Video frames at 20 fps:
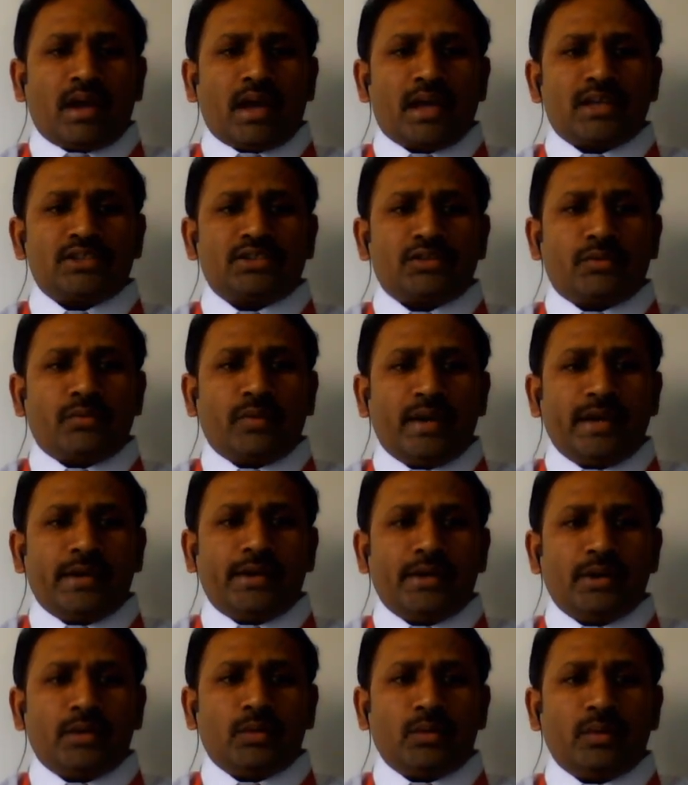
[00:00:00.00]
As
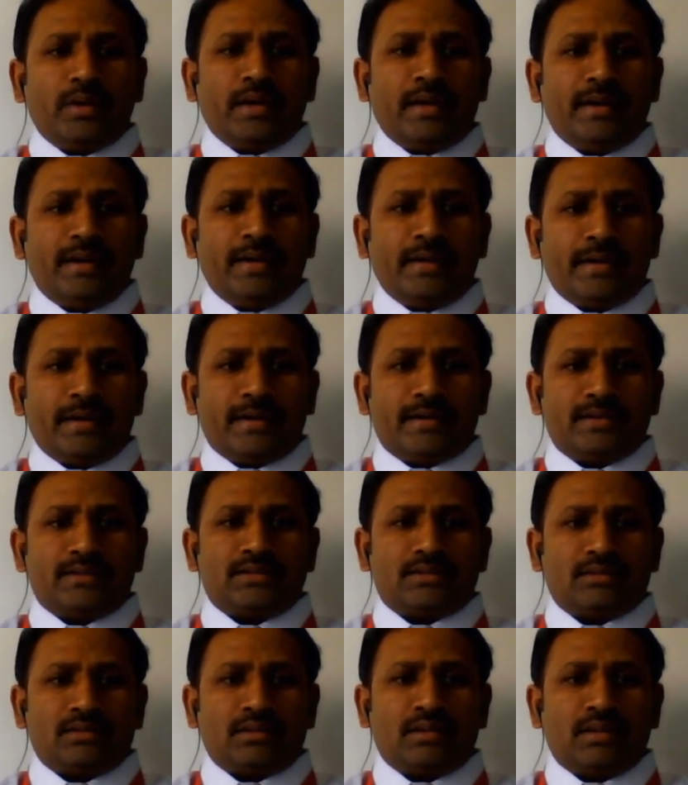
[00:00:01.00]
22 indicates,
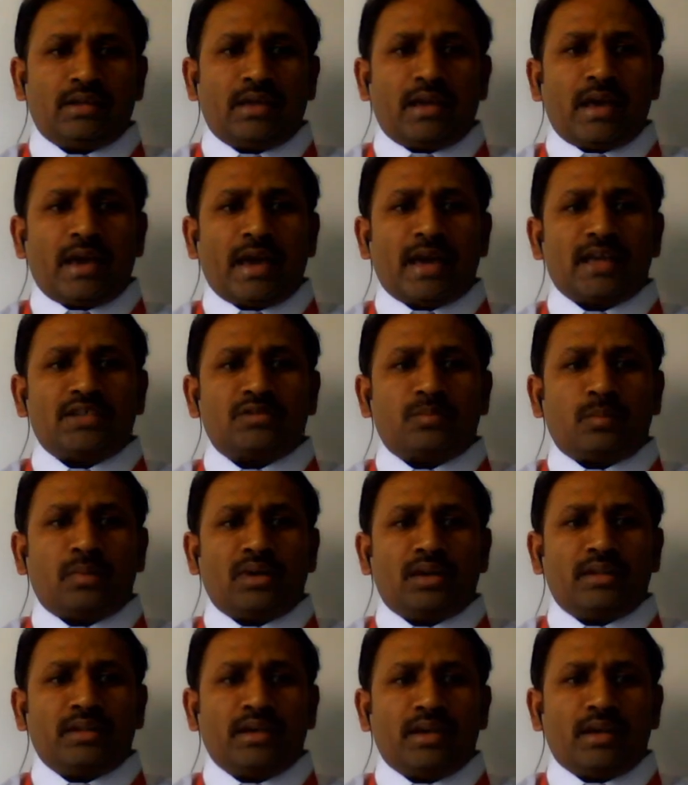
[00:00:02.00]
as per
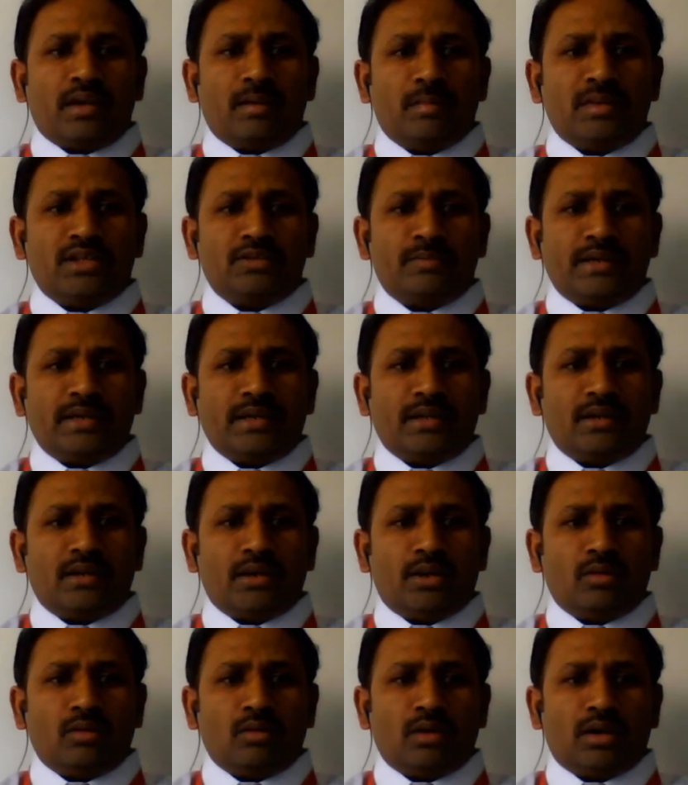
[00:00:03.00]
the MSBT
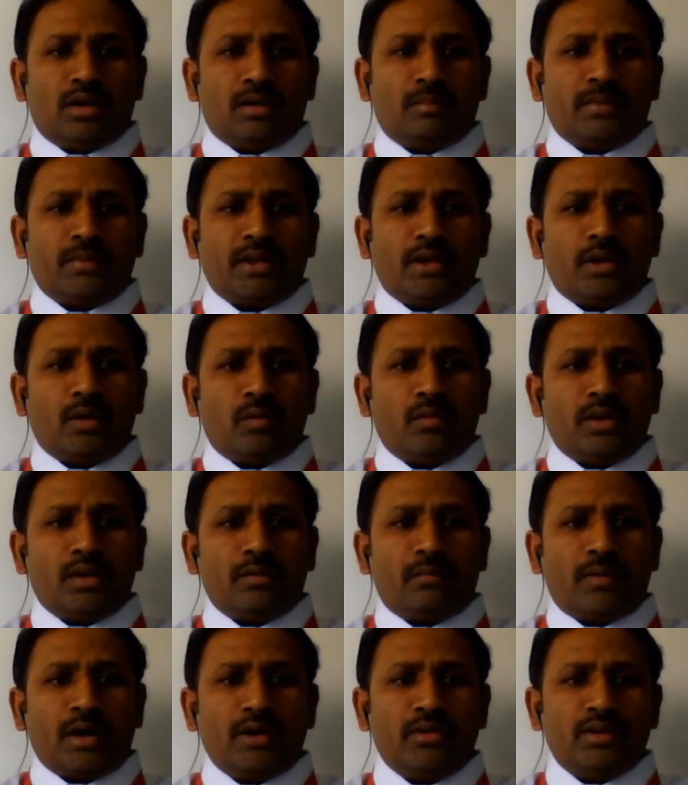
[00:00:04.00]
curriculum, every
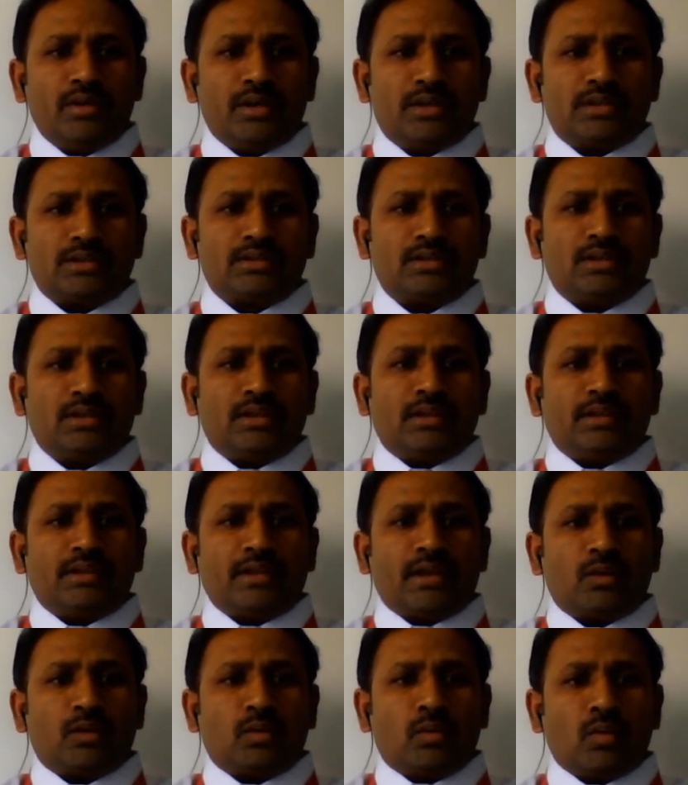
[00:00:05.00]
5 years
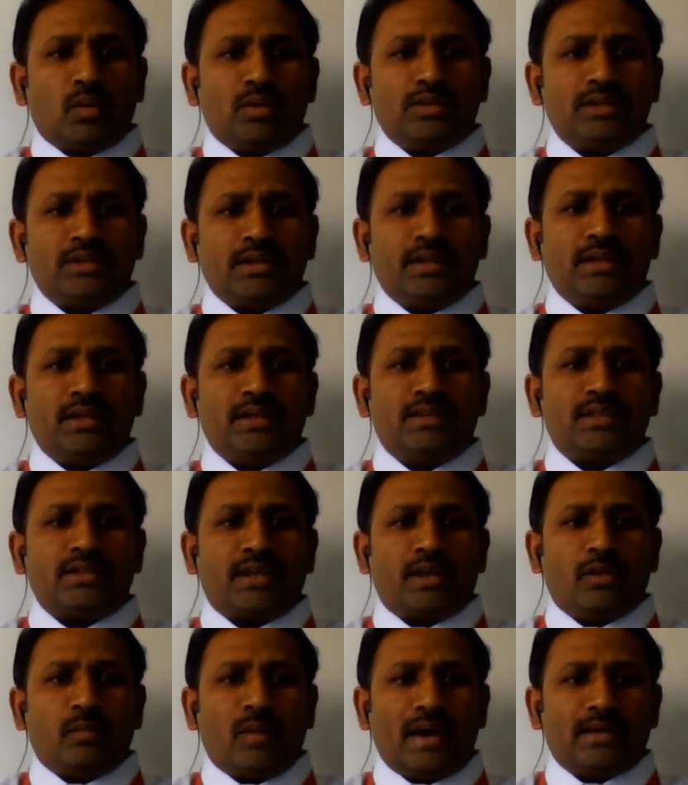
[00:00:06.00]
that course is
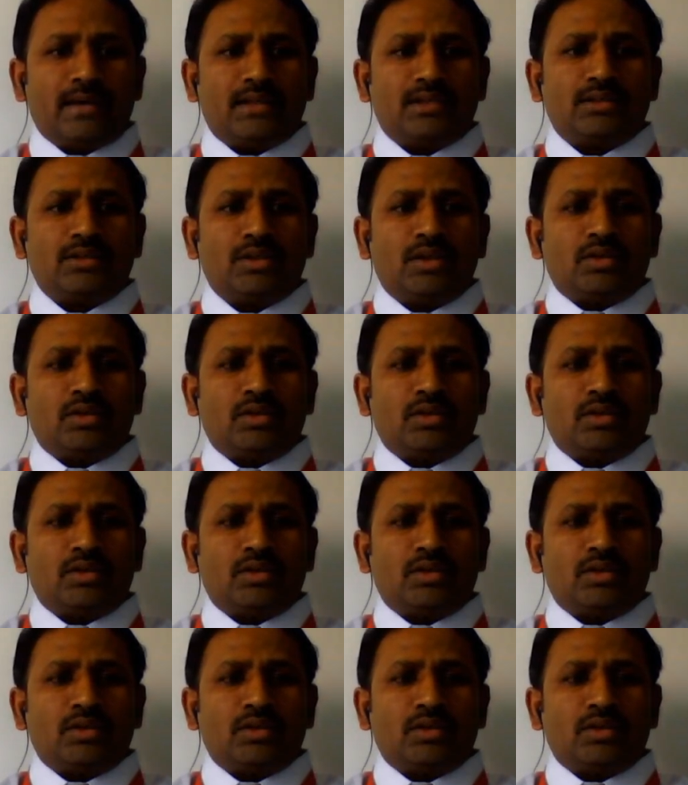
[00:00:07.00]
revised.